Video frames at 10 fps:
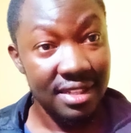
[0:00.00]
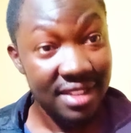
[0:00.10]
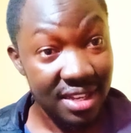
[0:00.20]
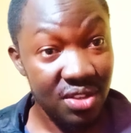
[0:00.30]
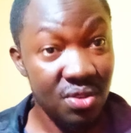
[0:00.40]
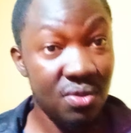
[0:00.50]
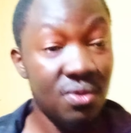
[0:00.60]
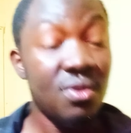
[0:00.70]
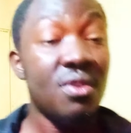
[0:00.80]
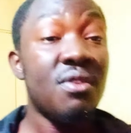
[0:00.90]
thank you
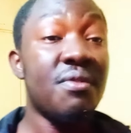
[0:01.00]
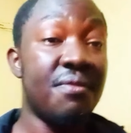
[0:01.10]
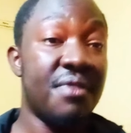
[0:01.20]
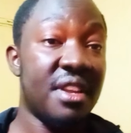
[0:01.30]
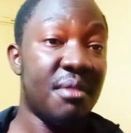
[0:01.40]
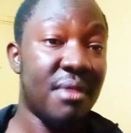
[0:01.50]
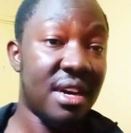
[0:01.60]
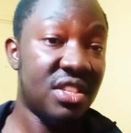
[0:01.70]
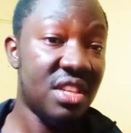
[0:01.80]
very much.